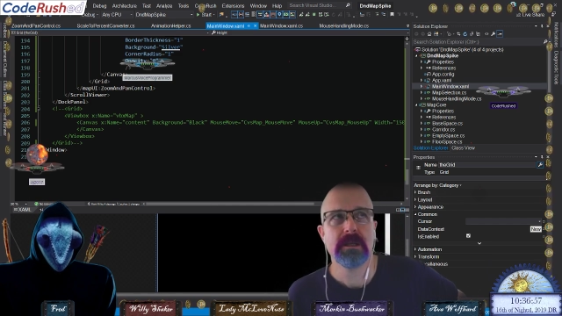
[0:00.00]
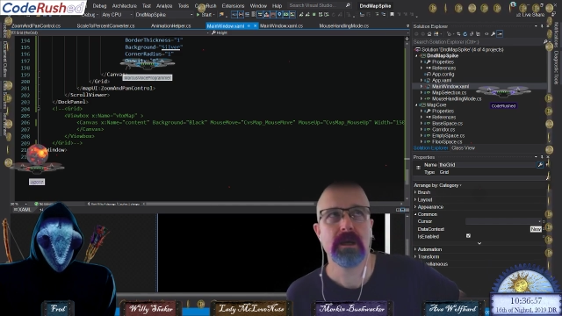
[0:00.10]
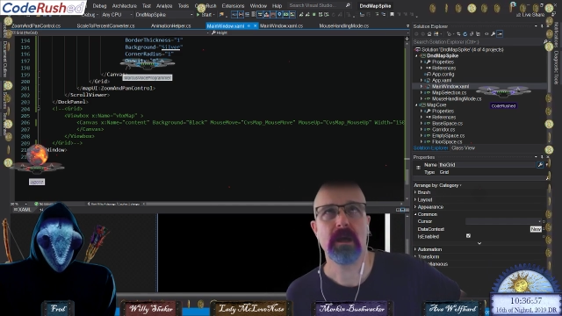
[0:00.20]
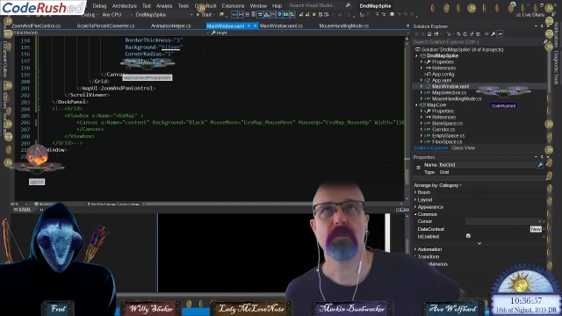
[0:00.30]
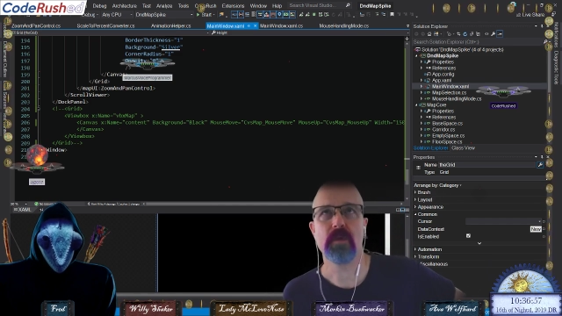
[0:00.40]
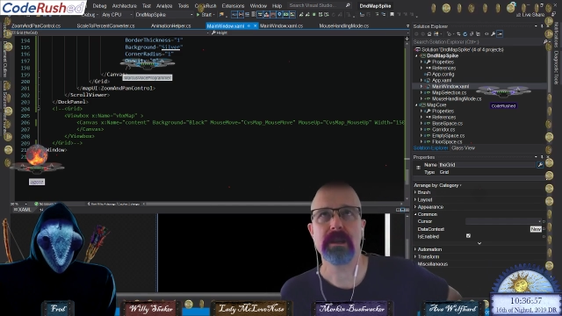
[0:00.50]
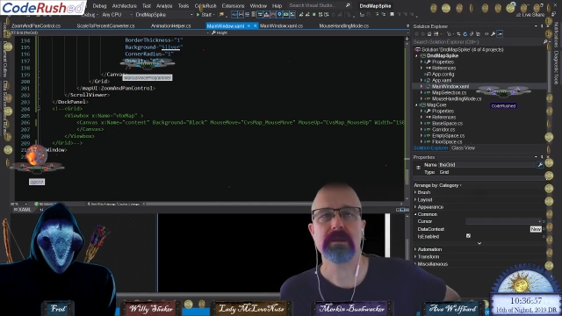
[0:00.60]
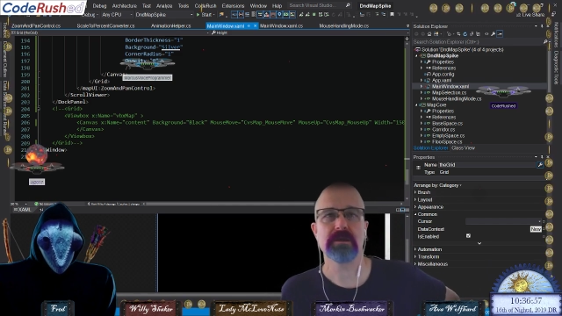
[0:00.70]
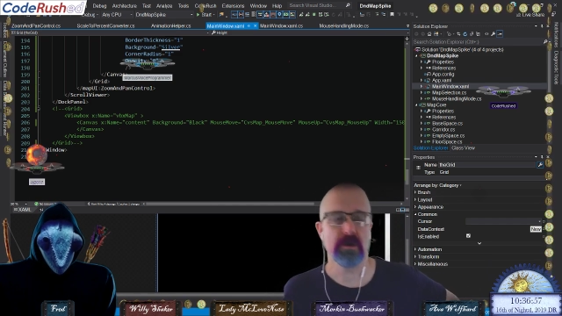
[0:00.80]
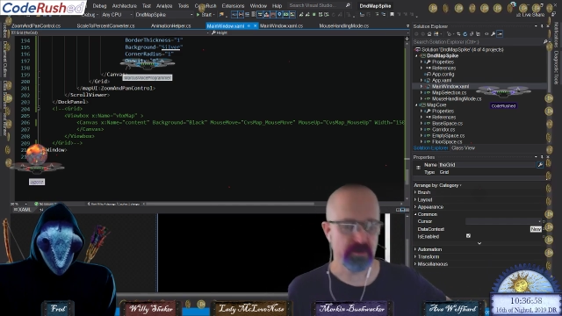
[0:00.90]

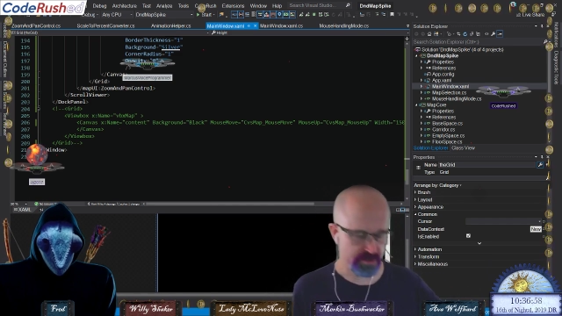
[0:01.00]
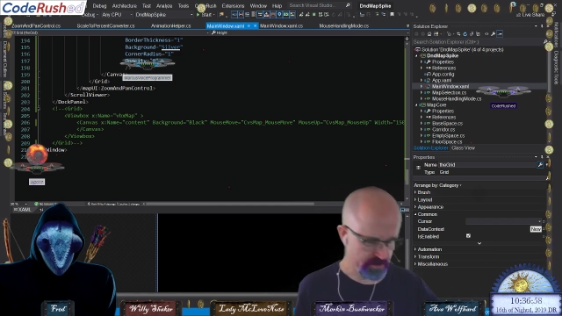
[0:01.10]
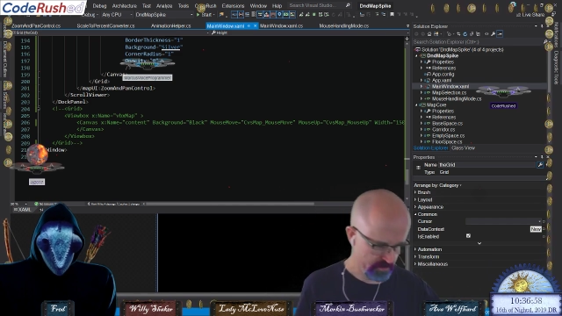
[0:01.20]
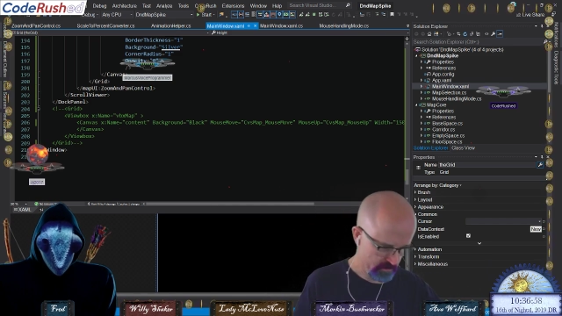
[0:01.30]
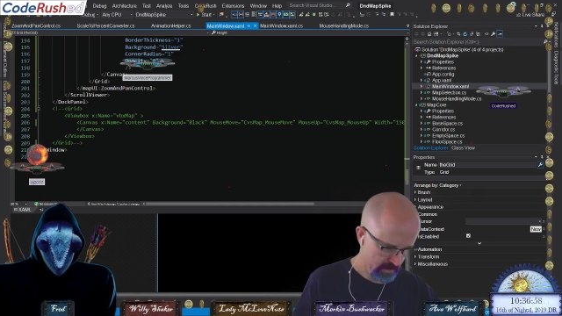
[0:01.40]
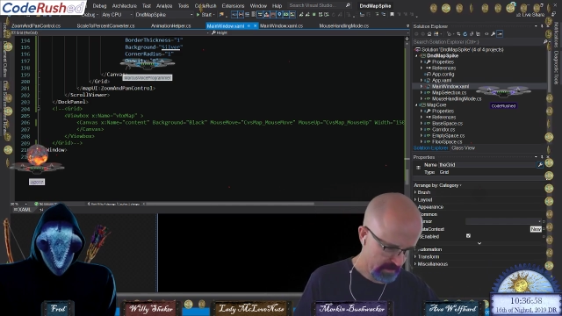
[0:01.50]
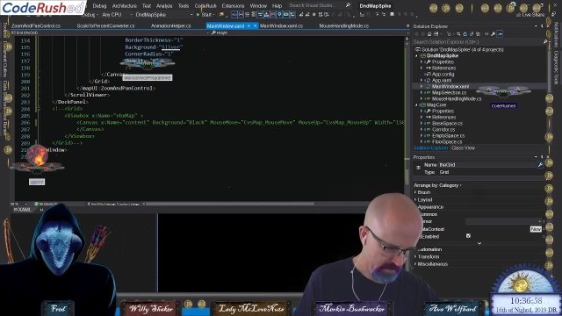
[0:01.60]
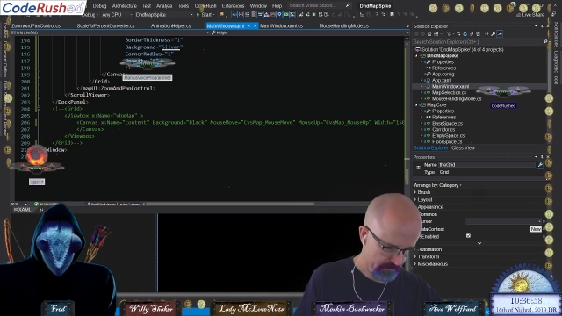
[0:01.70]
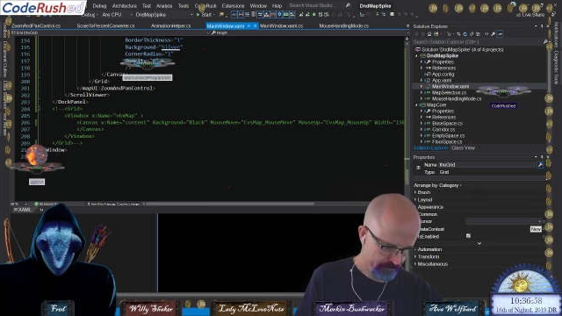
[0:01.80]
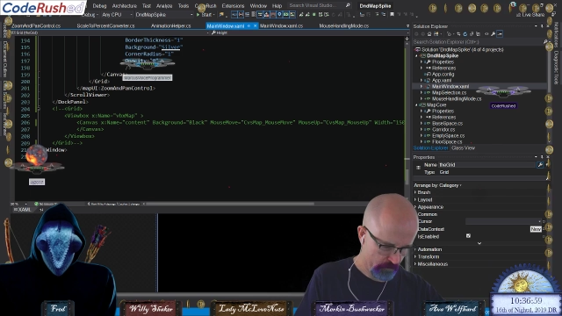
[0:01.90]
Writing code
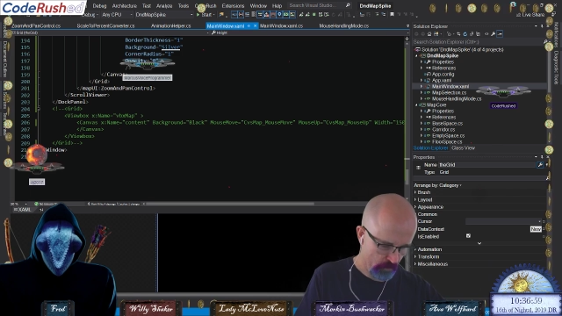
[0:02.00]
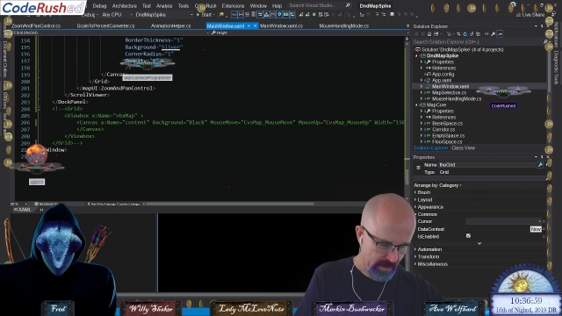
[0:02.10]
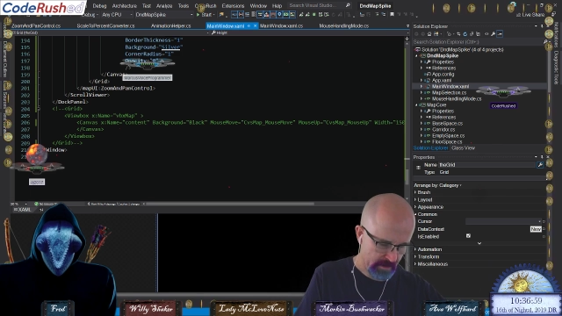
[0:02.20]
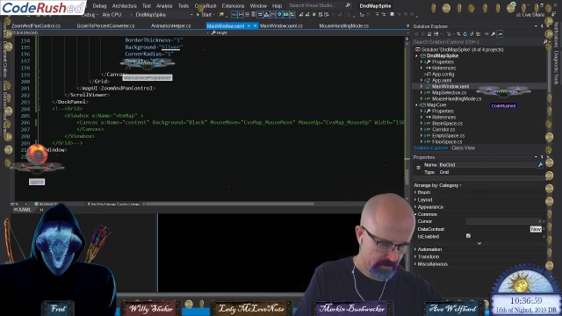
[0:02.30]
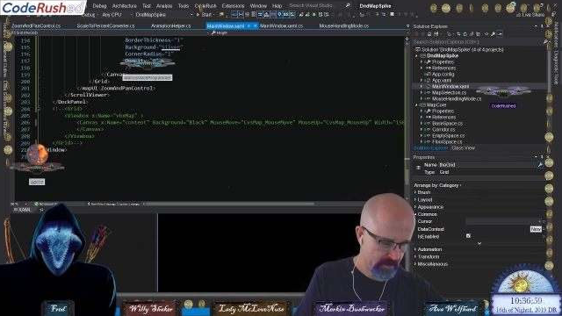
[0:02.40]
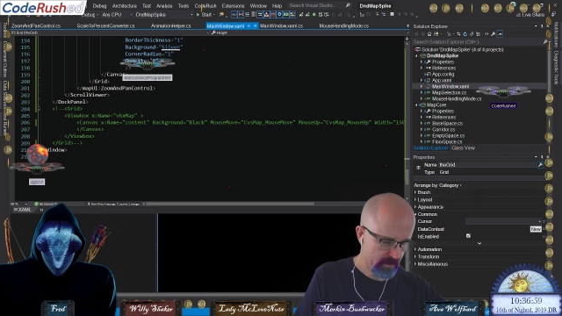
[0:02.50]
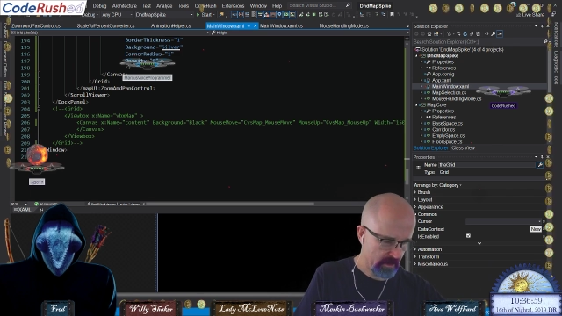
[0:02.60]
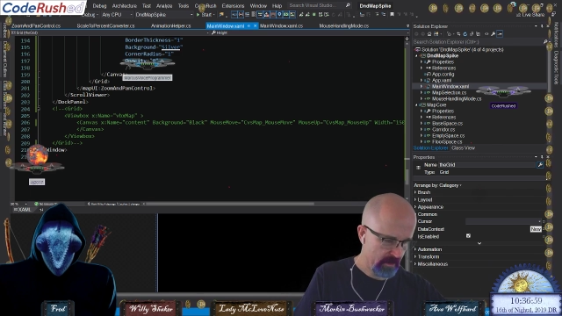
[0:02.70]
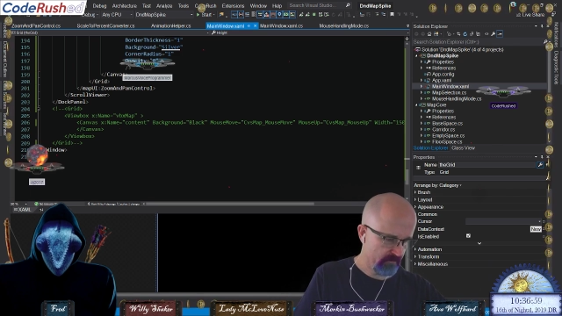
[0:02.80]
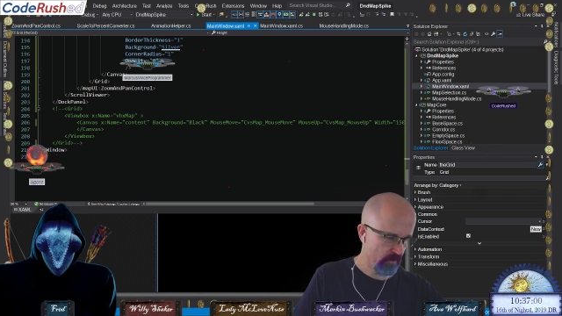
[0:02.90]
to, writing
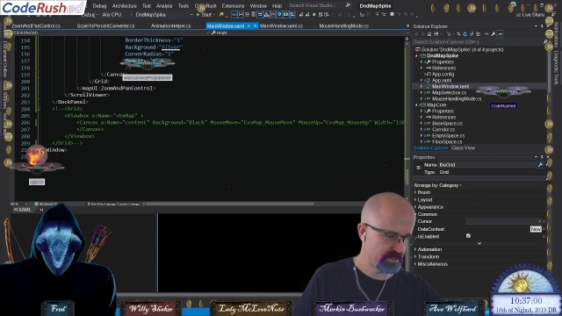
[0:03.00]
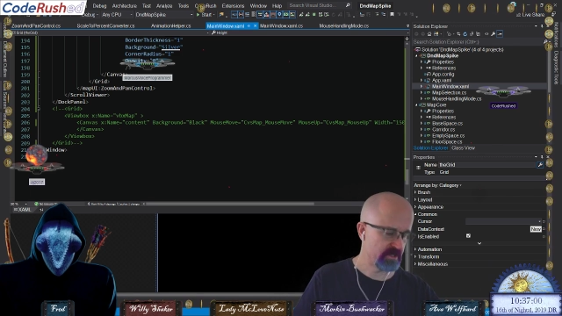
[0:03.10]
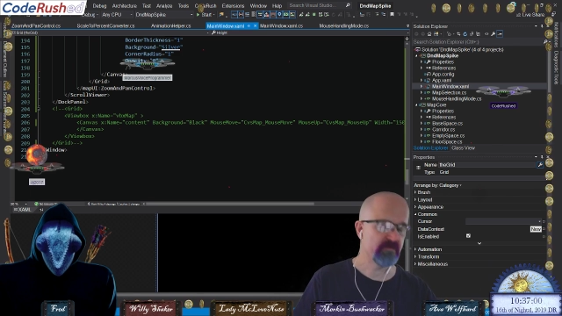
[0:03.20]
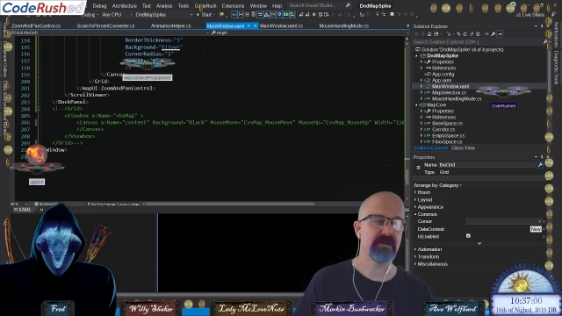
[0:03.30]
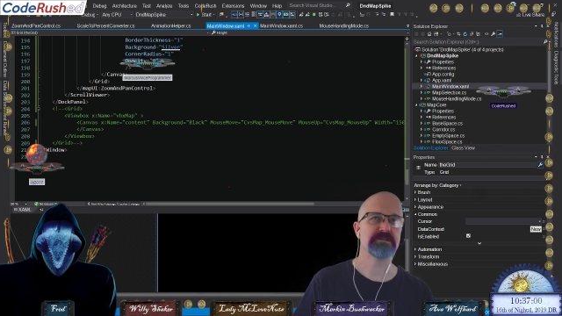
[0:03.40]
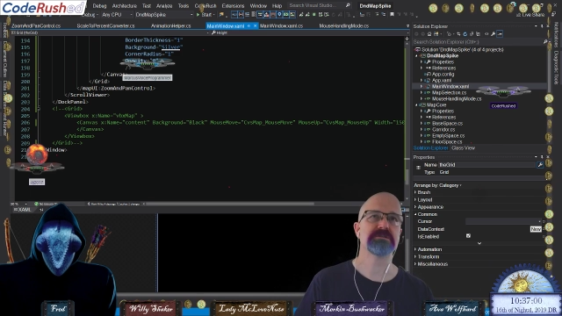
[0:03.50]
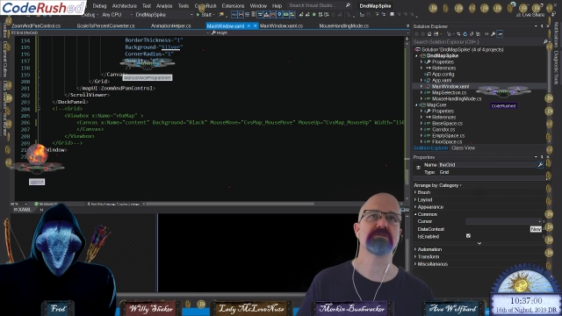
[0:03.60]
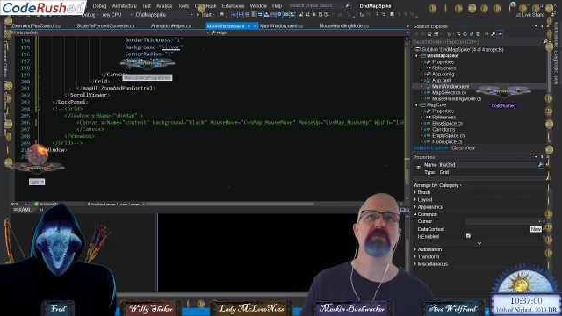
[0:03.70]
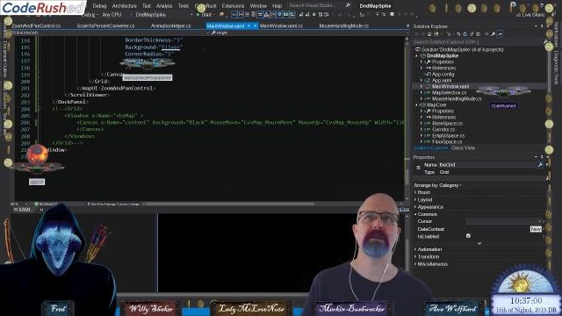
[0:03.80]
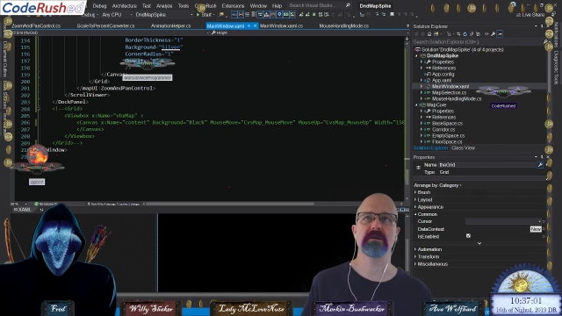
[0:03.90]
voice interfaces
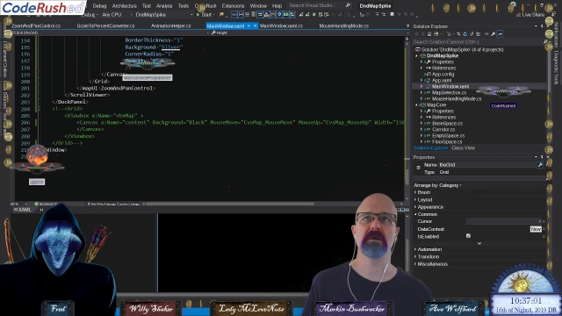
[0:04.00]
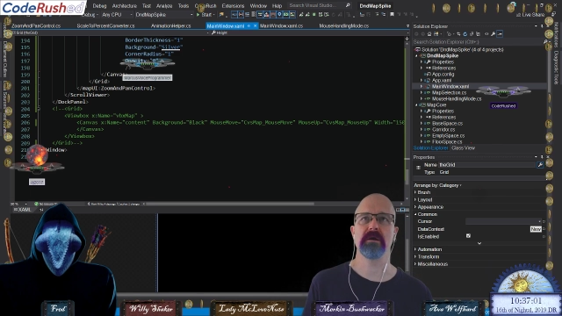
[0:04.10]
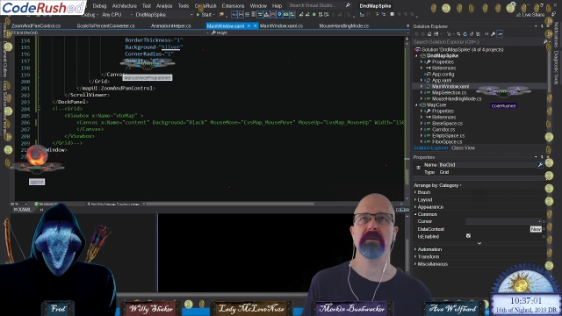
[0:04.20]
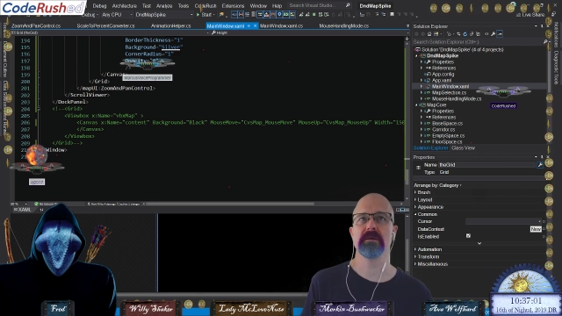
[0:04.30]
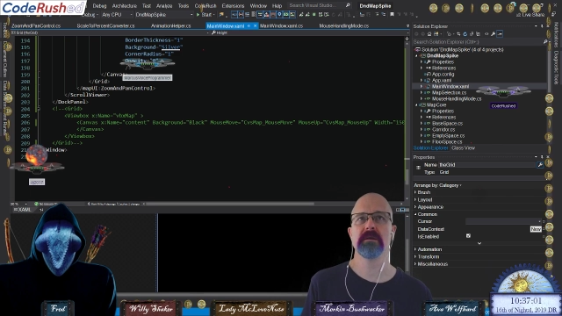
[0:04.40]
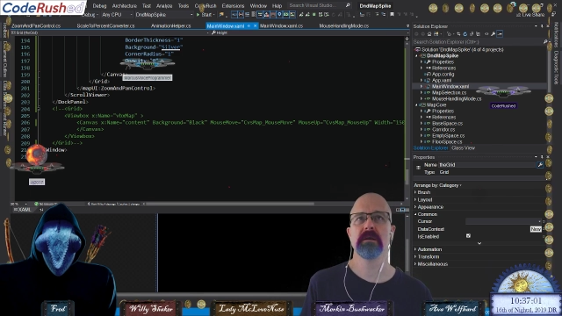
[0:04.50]
to write code.